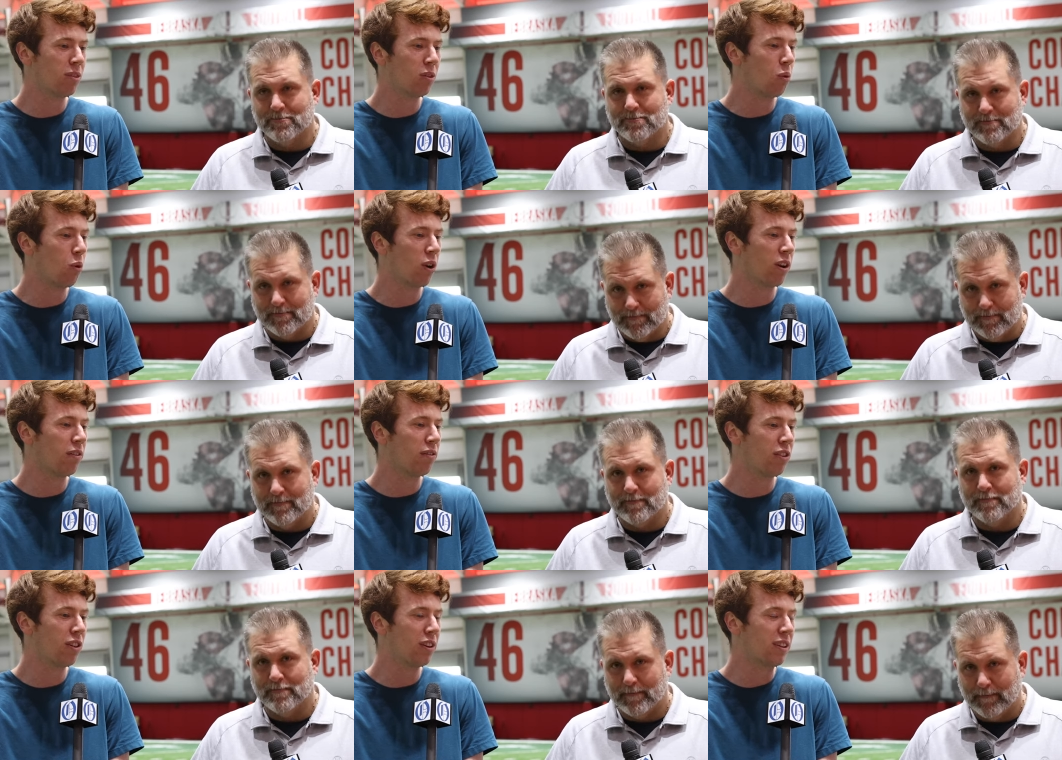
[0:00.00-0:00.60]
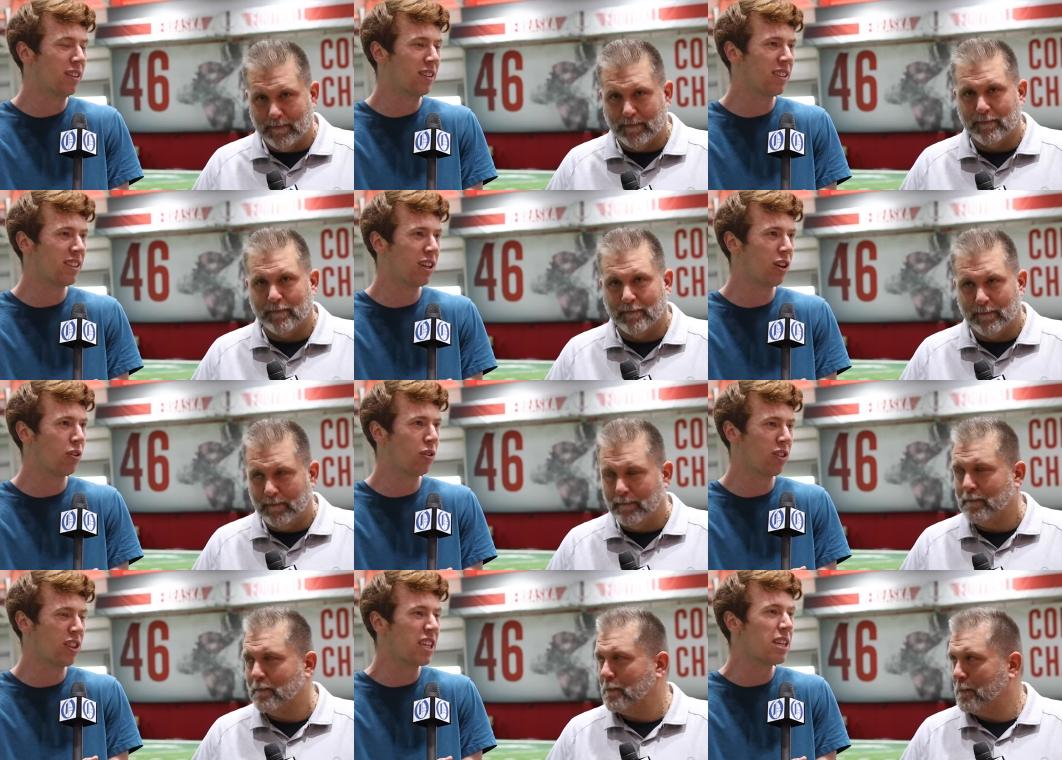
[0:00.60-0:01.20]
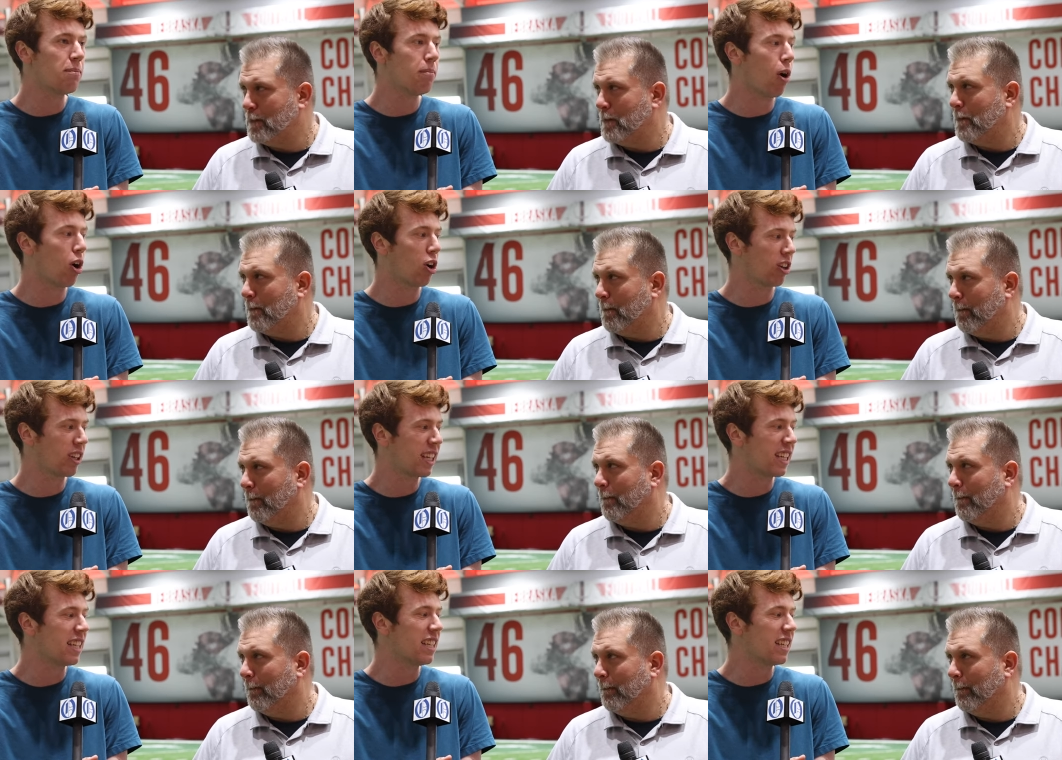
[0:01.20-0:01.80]
Speaker 1: one of the you know the
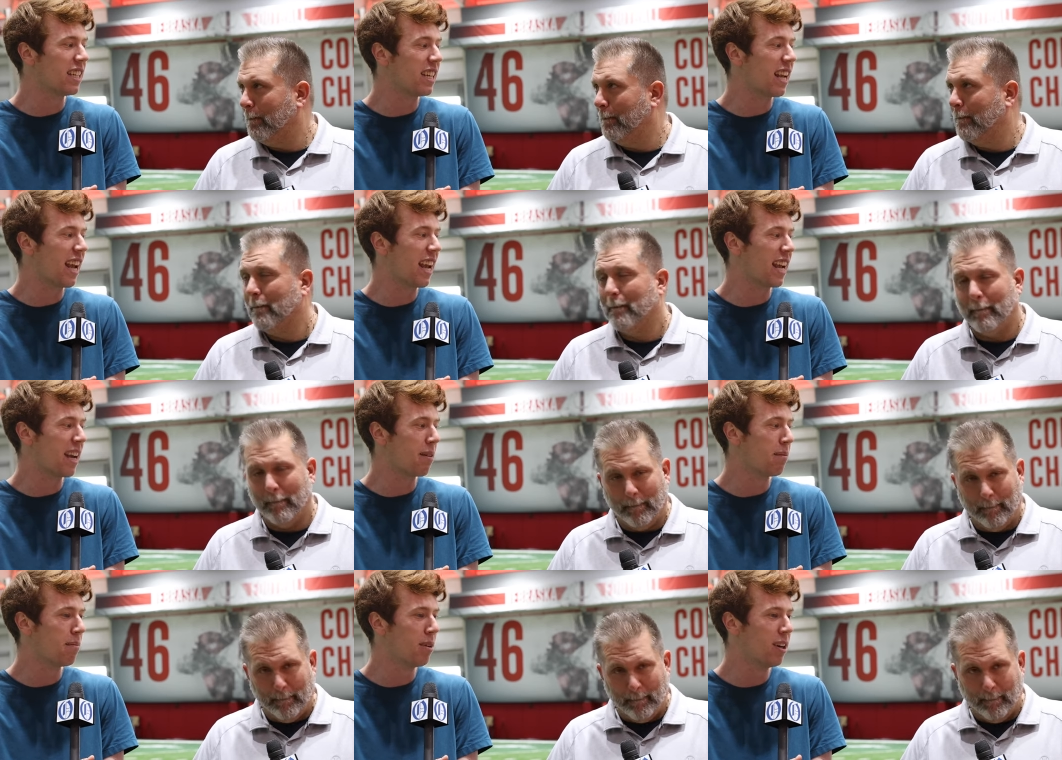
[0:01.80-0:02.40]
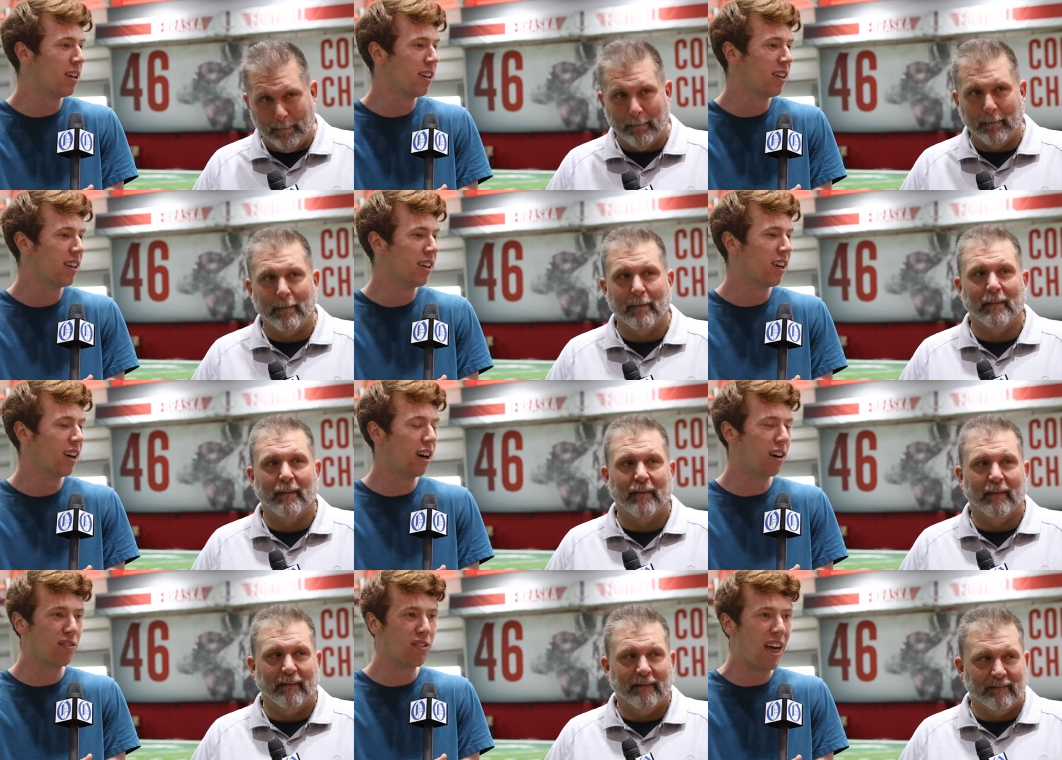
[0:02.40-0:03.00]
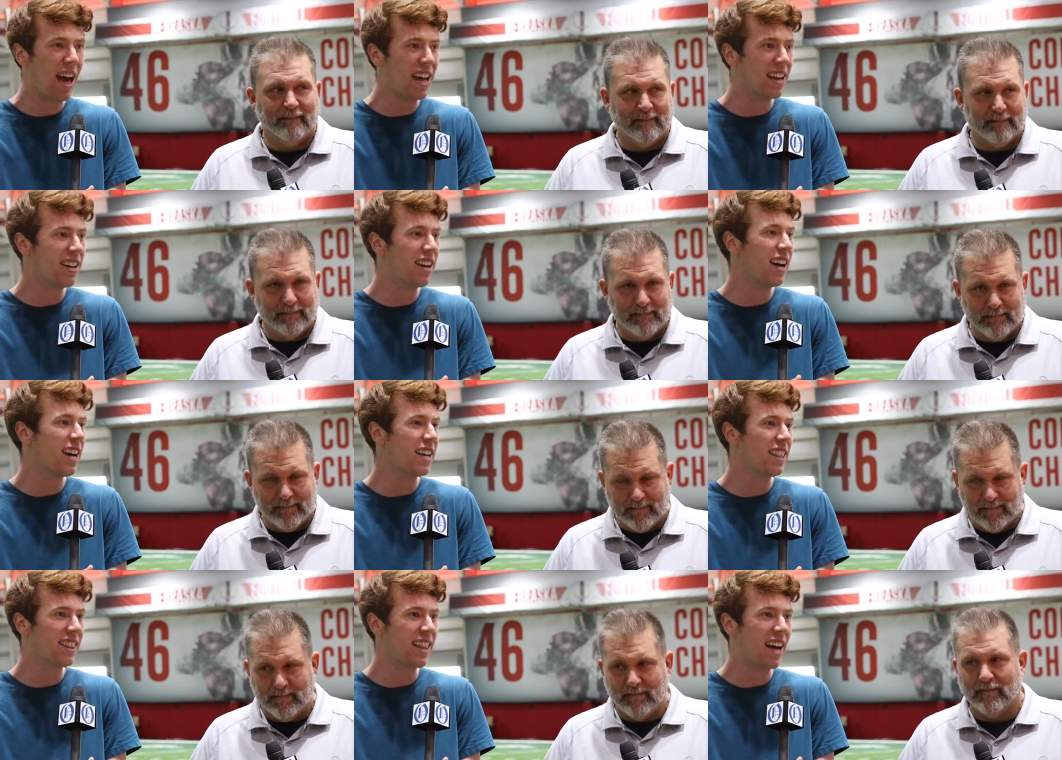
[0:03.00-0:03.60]
marquee game of that
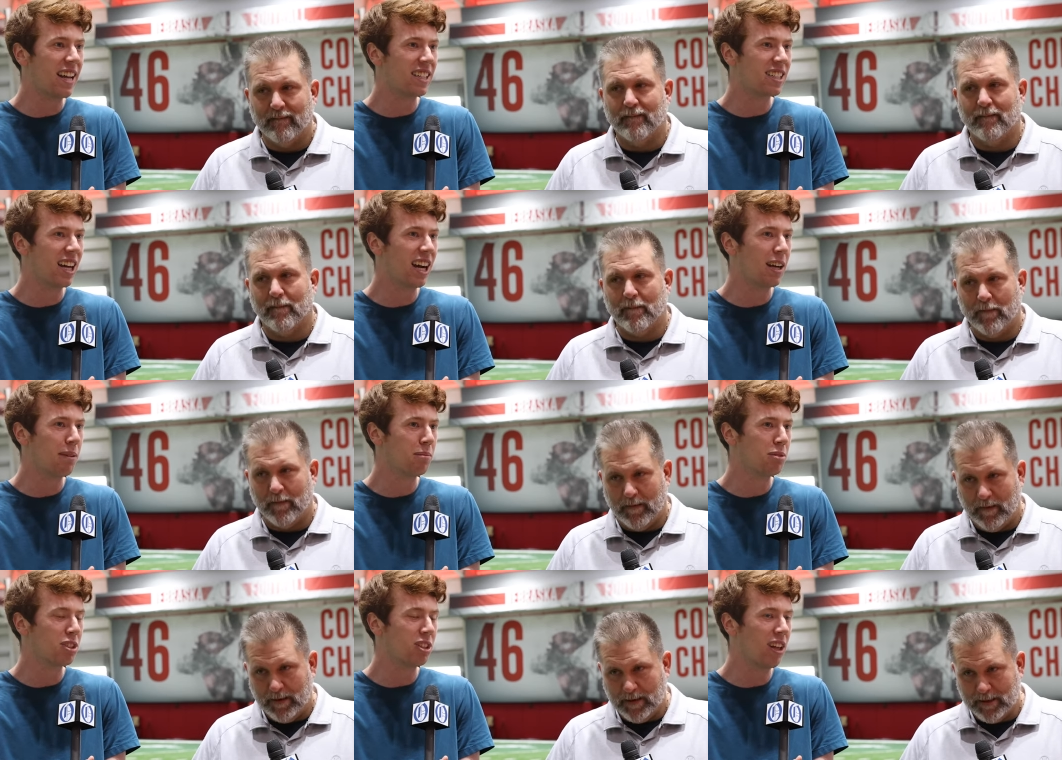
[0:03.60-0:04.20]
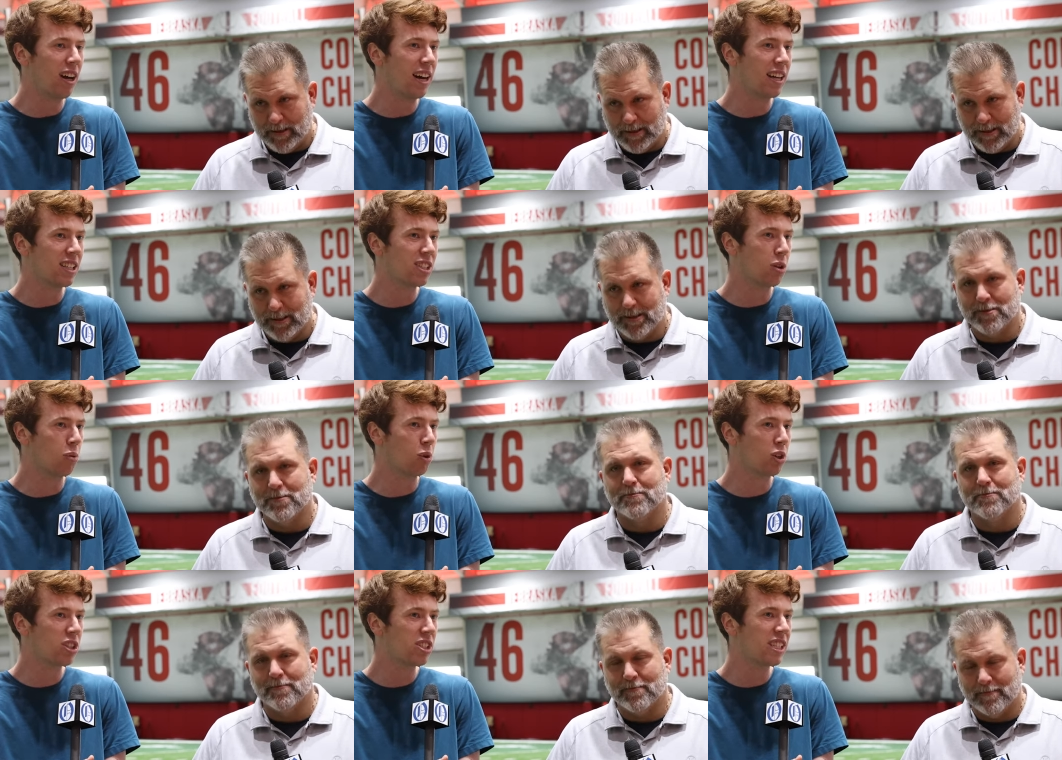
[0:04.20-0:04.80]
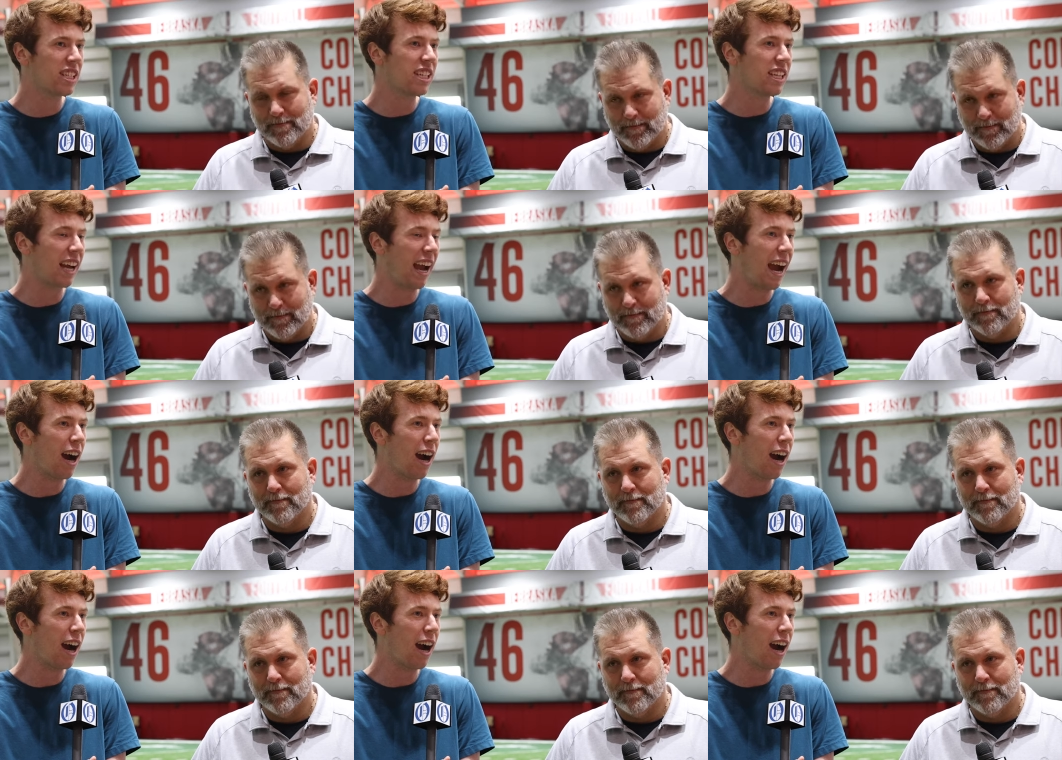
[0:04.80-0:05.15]
night, that time slot. So we're seeing